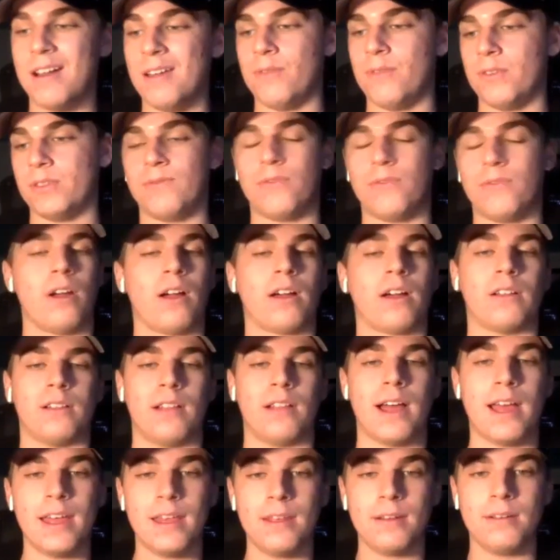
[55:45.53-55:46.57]
If it's for a
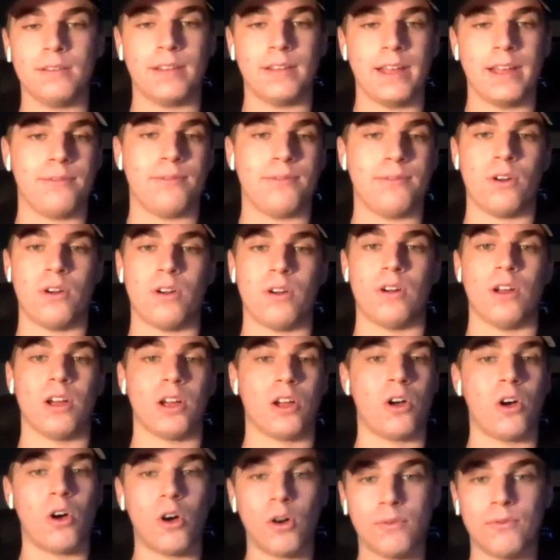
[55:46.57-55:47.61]
client, like for a
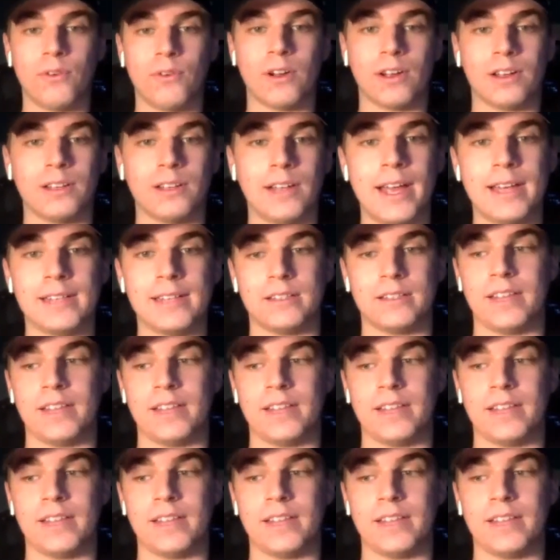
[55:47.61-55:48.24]
call for a client